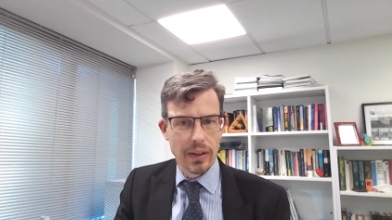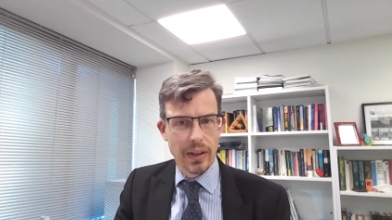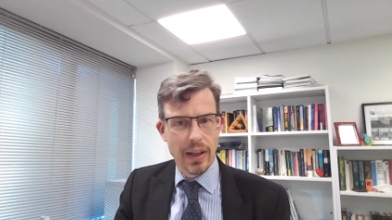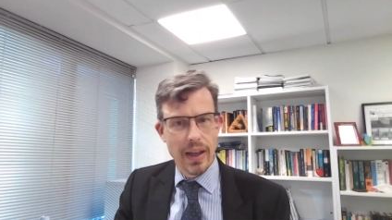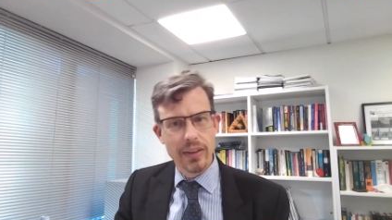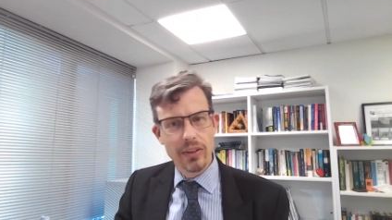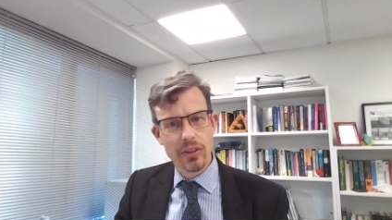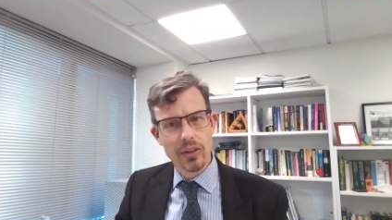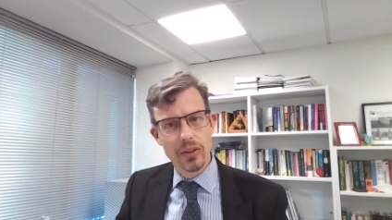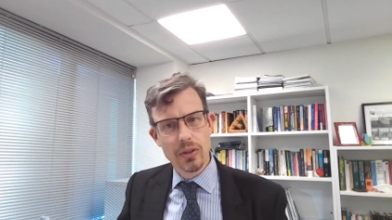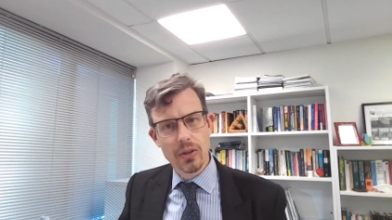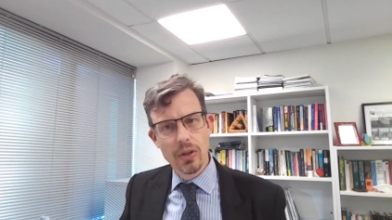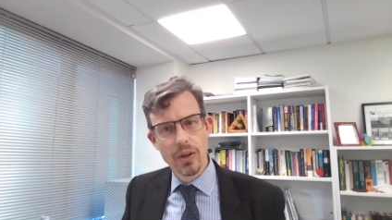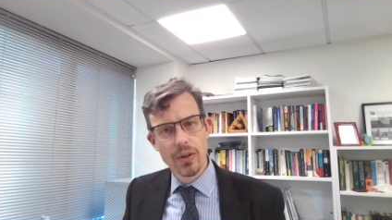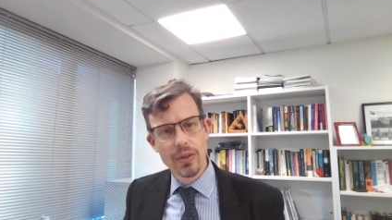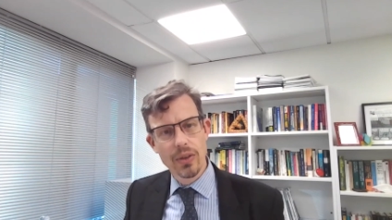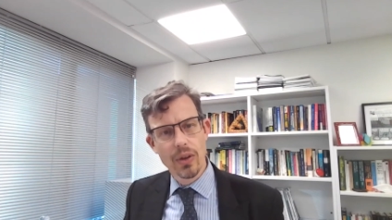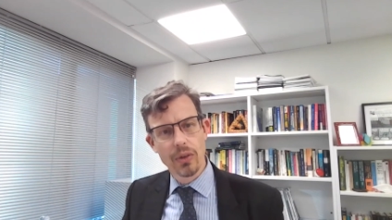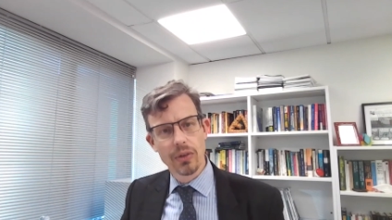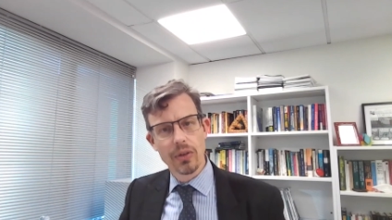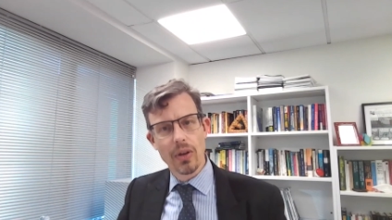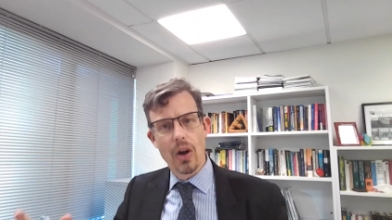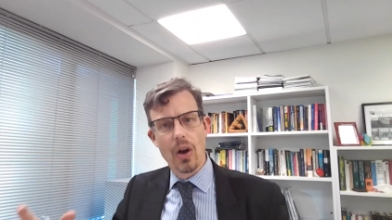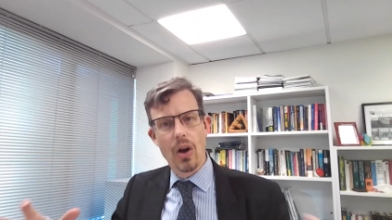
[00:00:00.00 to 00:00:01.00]
Let's
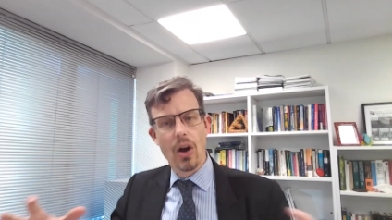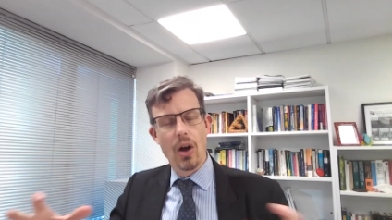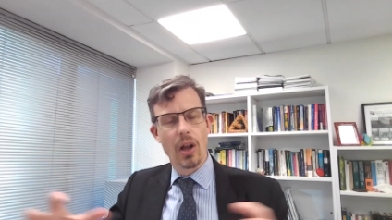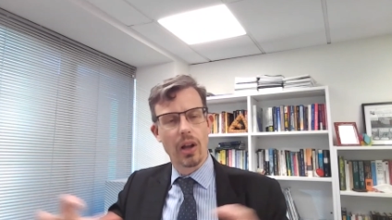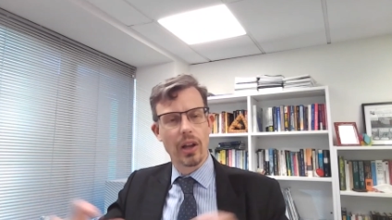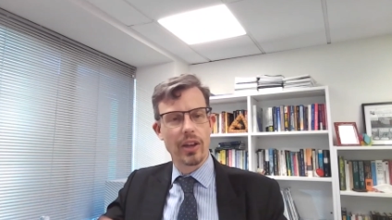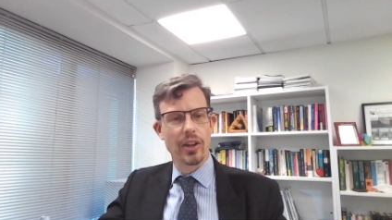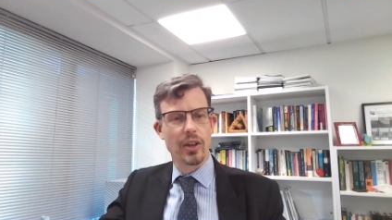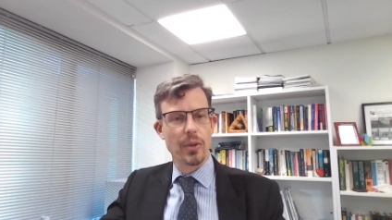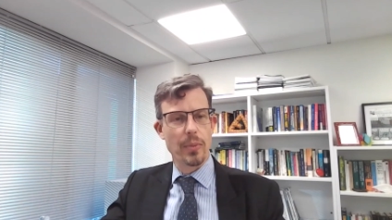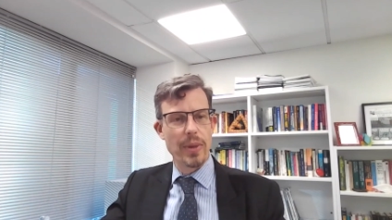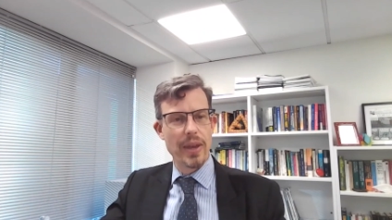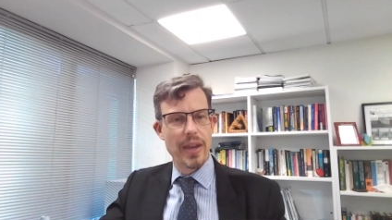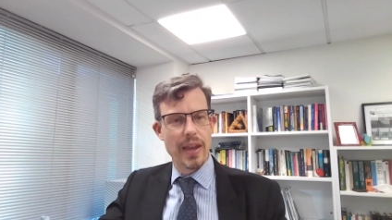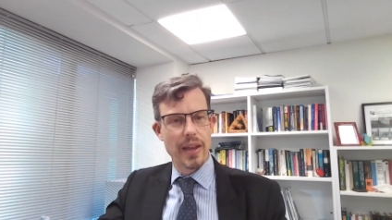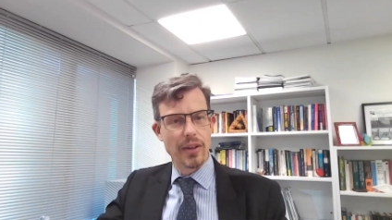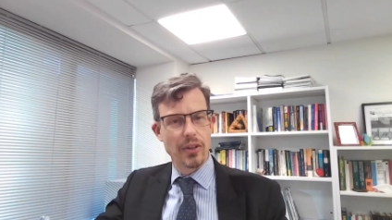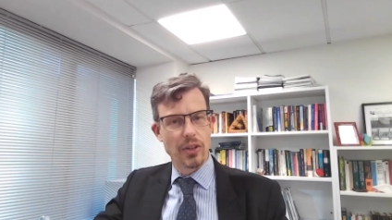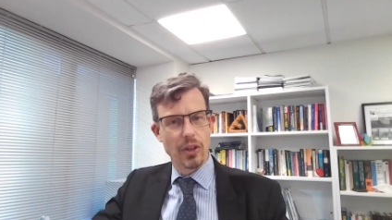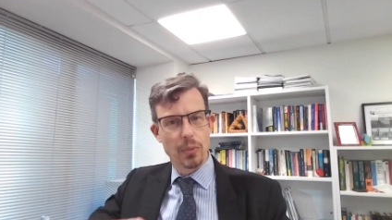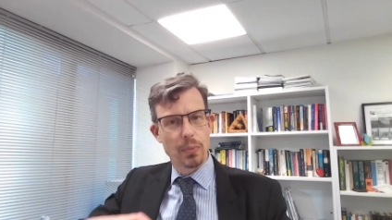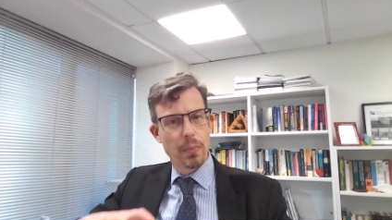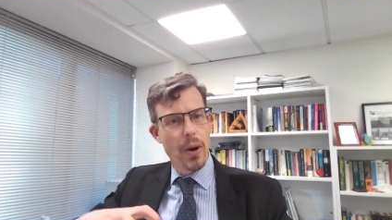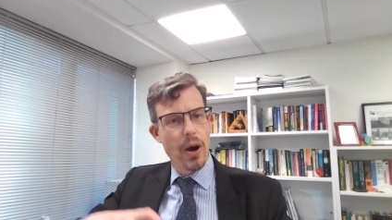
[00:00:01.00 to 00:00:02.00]
turn those all into
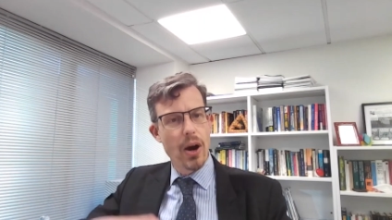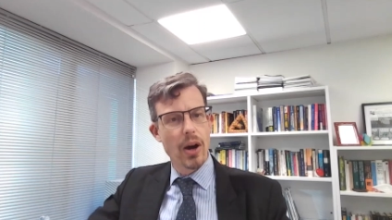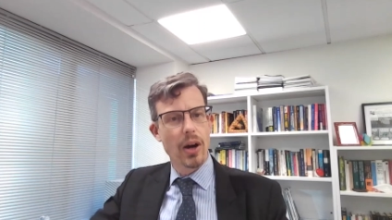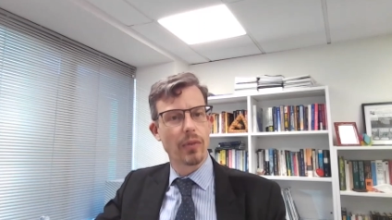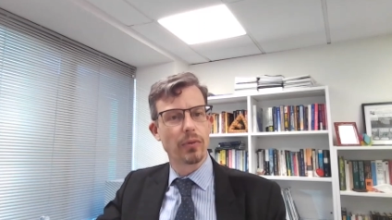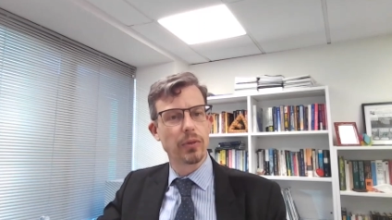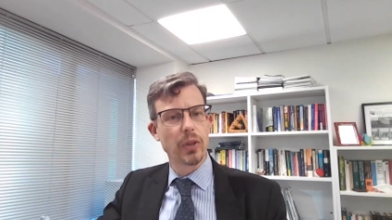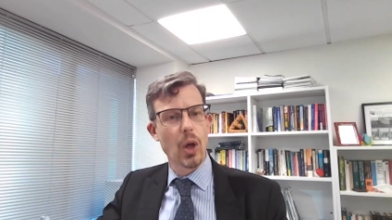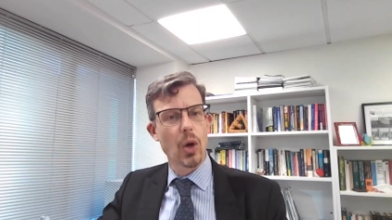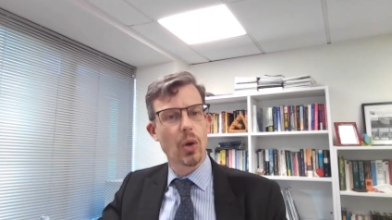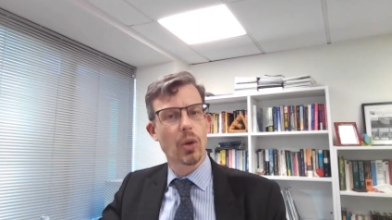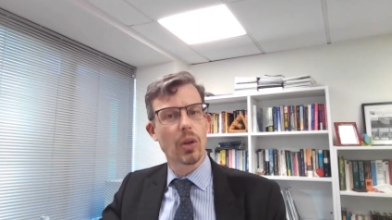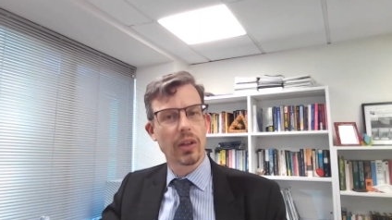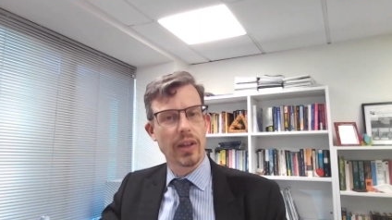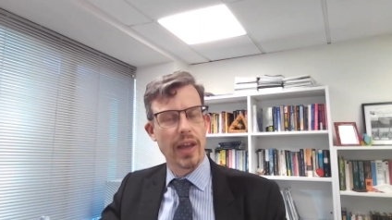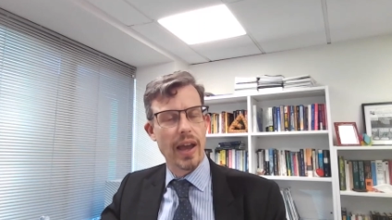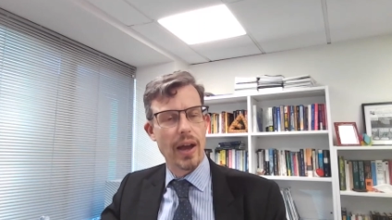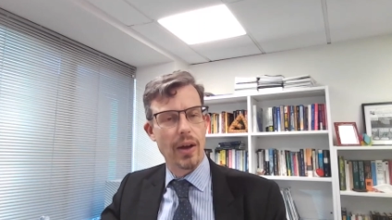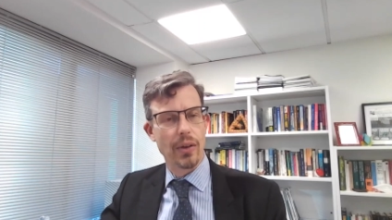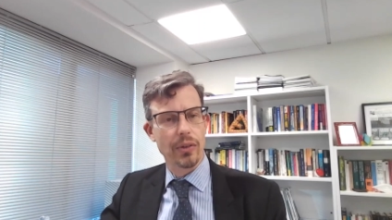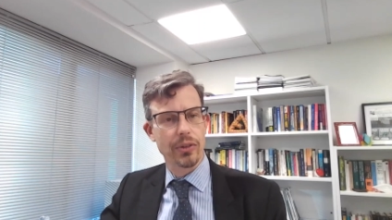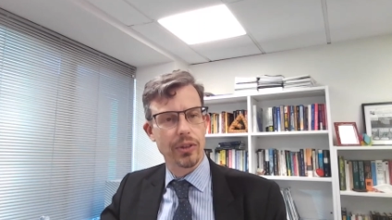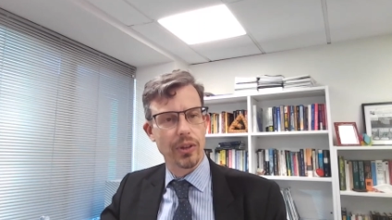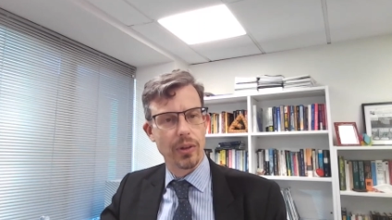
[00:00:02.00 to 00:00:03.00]
being just part of local
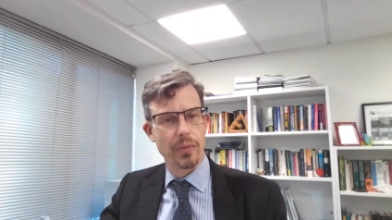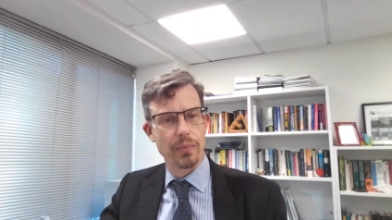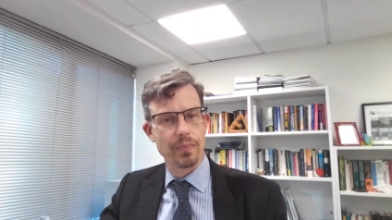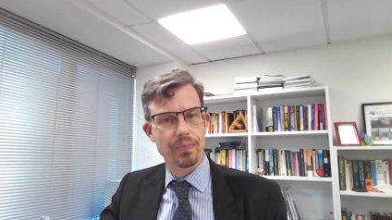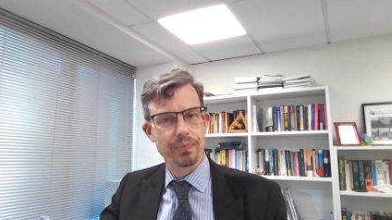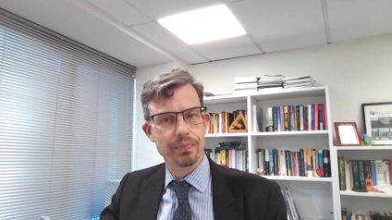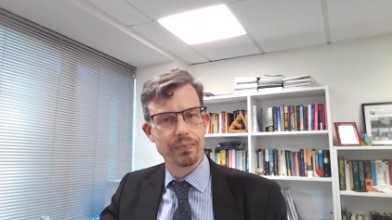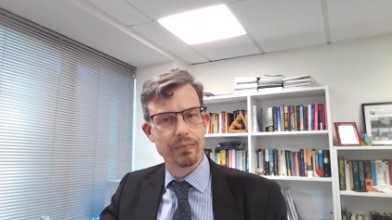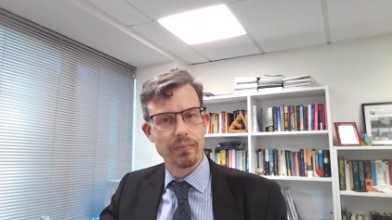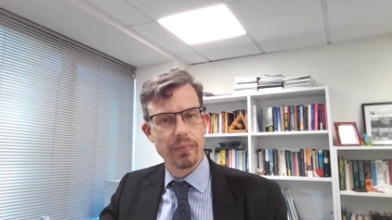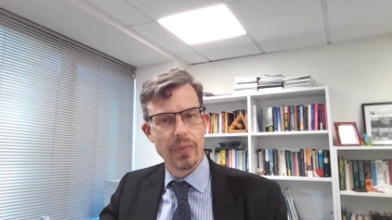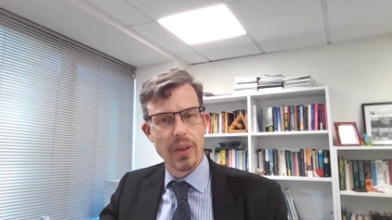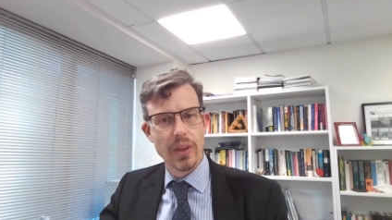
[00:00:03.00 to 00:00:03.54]
council.